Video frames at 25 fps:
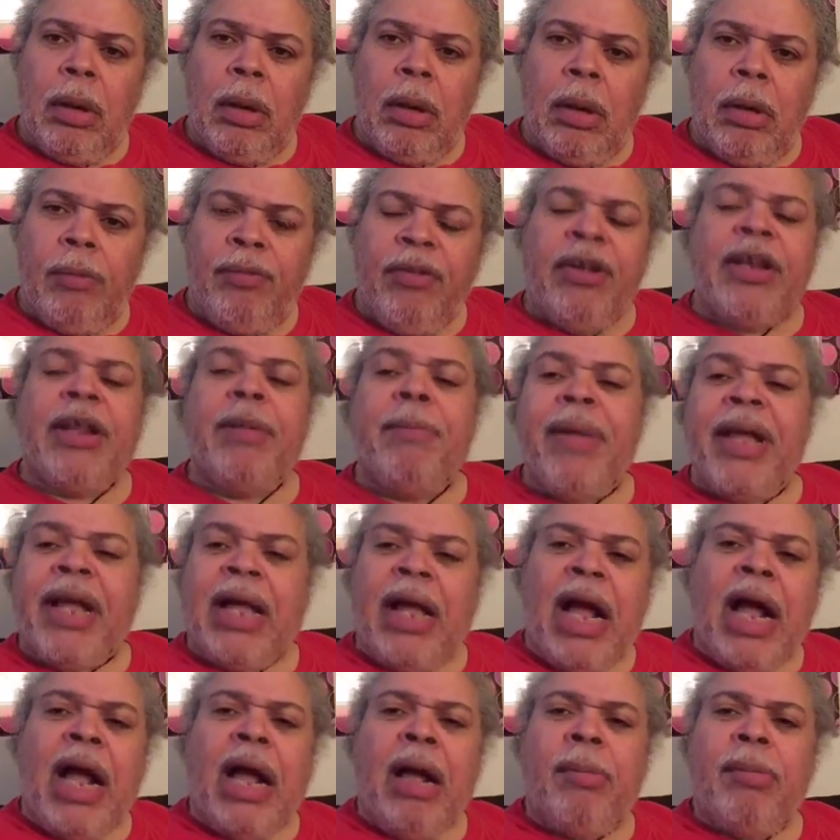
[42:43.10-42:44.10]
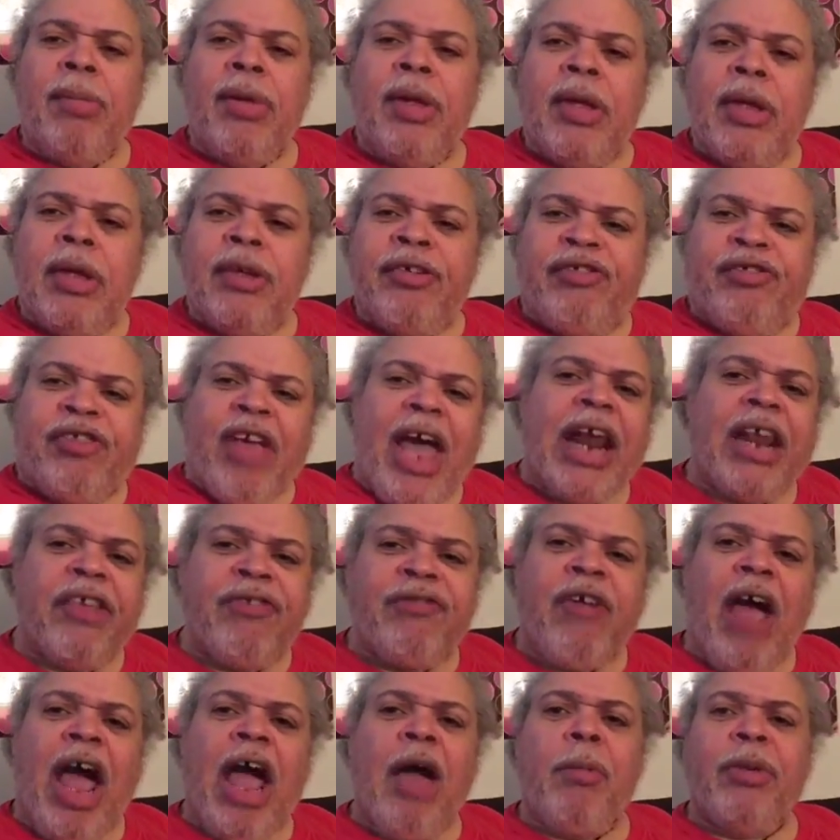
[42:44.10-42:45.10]
They didn't become
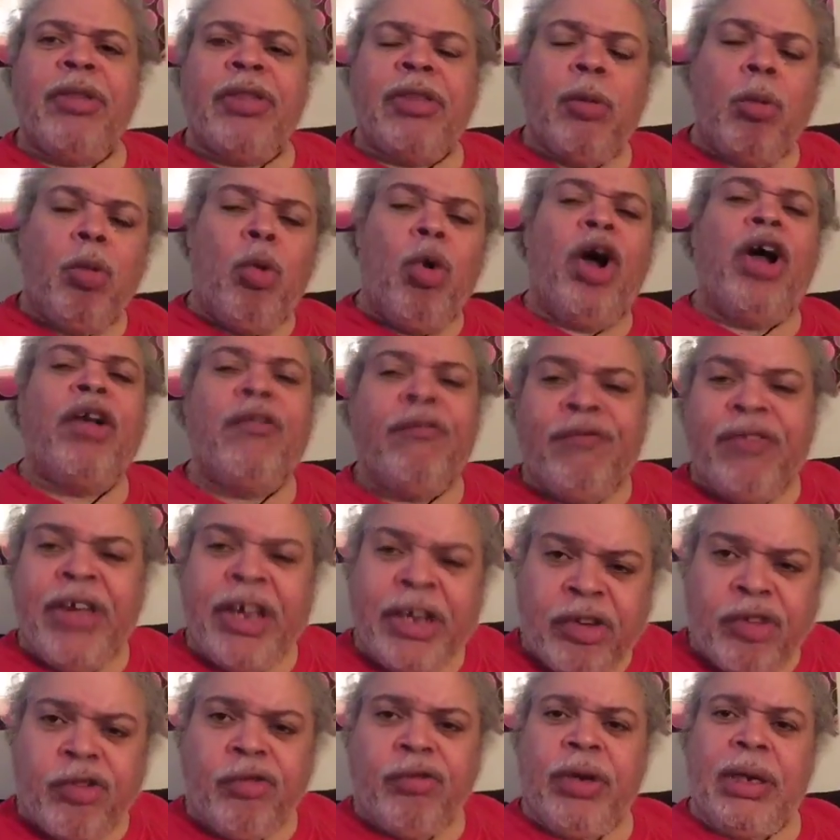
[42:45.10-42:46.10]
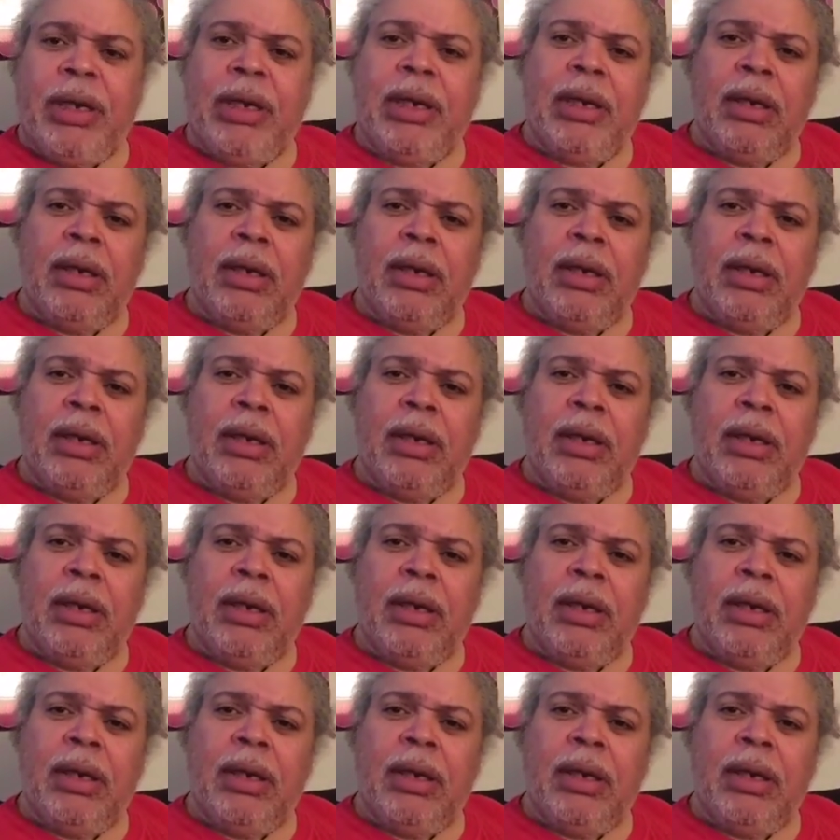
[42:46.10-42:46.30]
satisfied with the one victory.